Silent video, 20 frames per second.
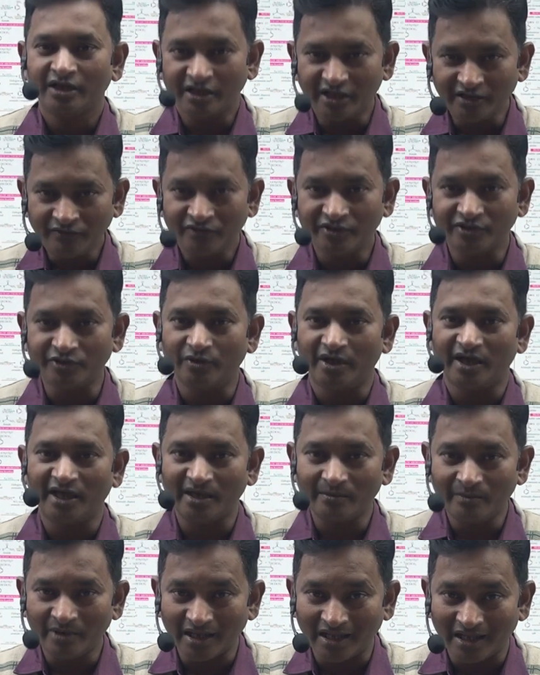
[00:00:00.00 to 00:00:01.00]
If you
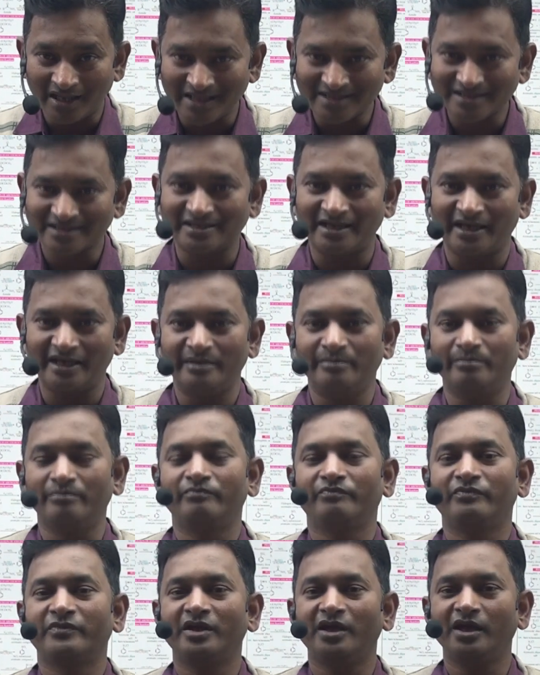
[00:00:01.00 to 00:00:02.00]
have less time
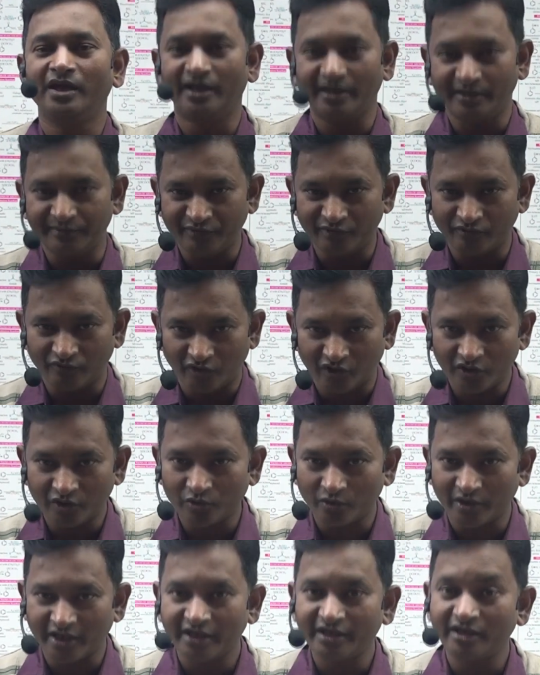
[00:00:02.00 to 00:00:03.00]
and if you want
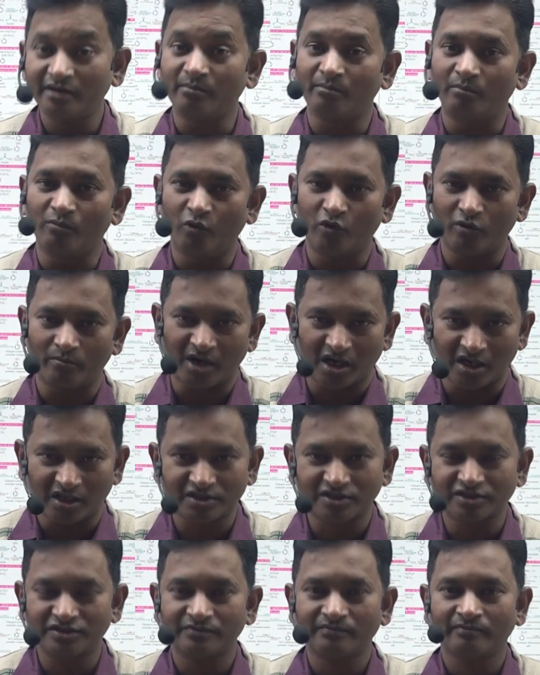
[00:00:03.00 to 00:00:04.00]
to get more
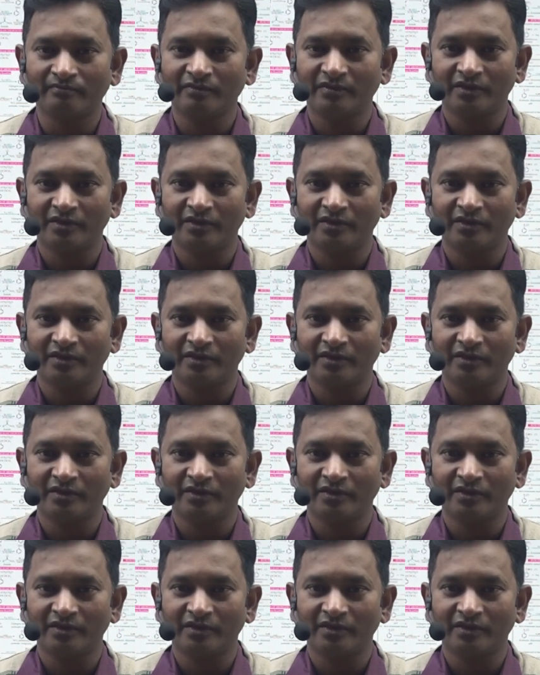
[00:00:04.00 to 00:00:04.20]
marks,